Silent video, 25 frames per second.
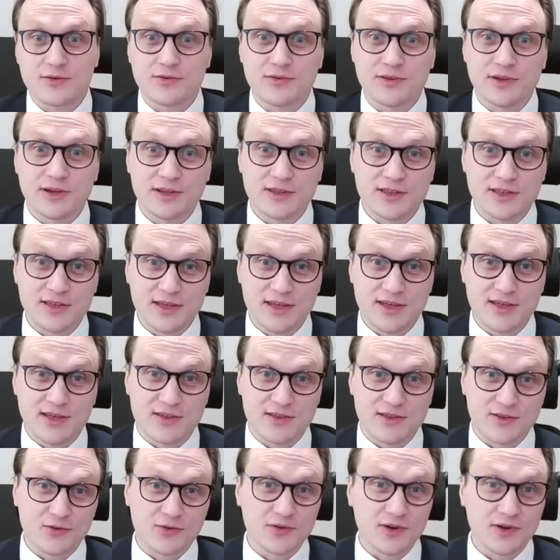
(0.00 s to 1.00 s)
so then it's
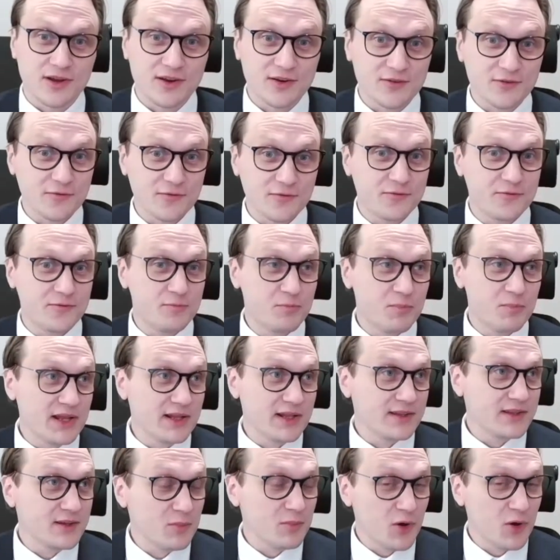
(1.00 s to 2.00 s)
easy to kind of
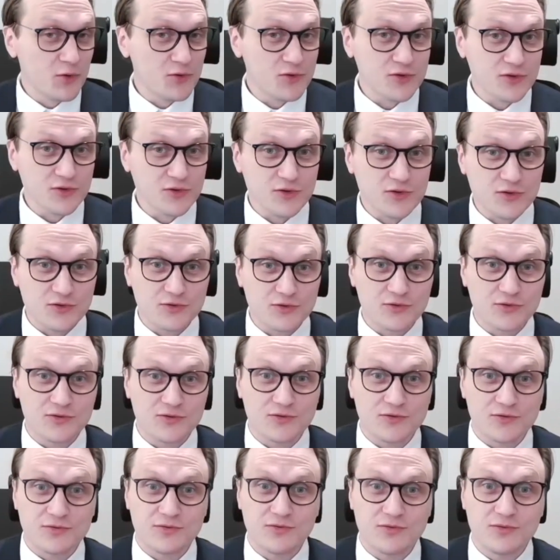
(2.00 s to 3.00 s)
build emotions
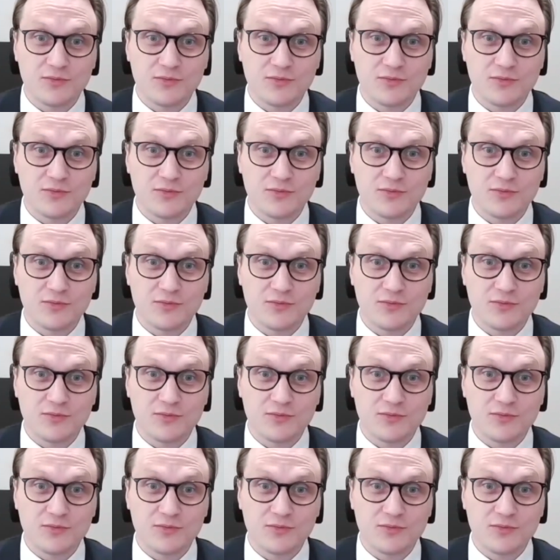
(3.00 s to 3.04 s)
to